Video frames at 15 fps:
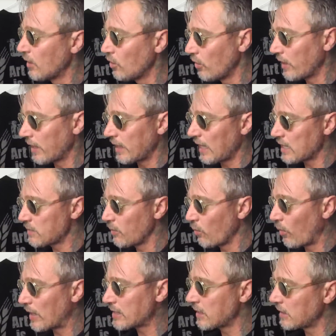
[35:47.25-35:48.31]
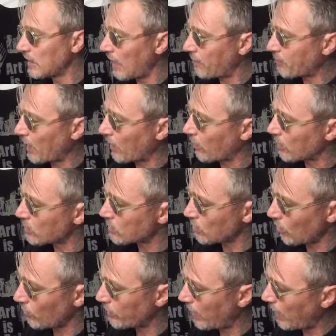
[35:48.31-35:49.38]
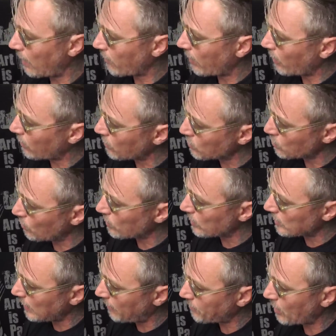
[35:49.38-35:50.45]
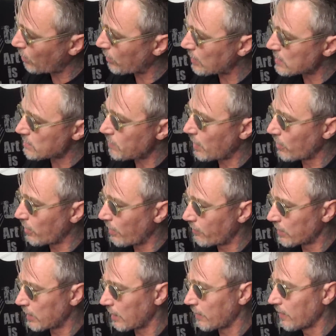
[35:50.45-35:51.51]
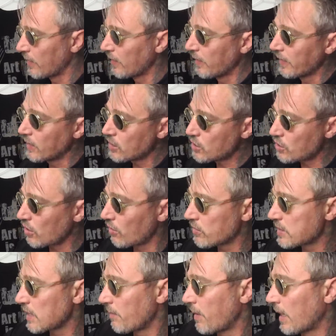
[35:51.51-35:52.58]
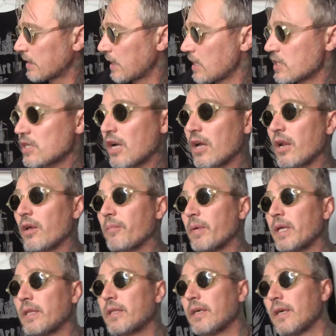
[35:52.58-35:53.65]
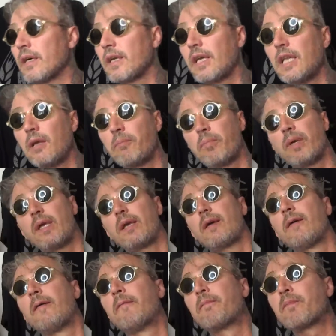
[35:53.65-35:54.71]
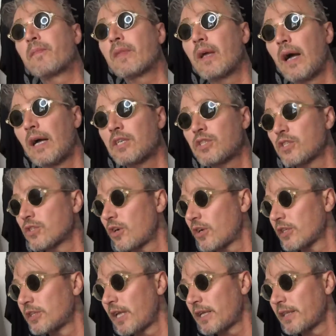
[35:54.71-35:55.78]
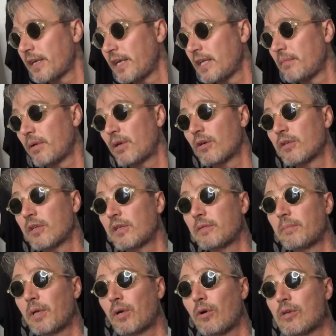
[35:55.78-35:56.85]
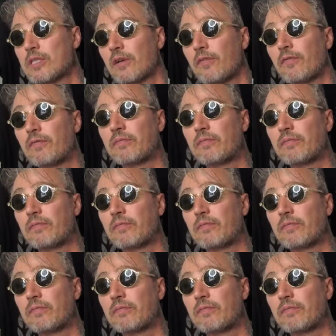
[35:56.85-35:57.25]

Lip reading: You can ask me, what's the depth? I'm gonna slow down, I'm gonna show the depth, I'm gonna explain you everything. So Samantha is gonna be the guinea pig, and she's gonna take the hit, because a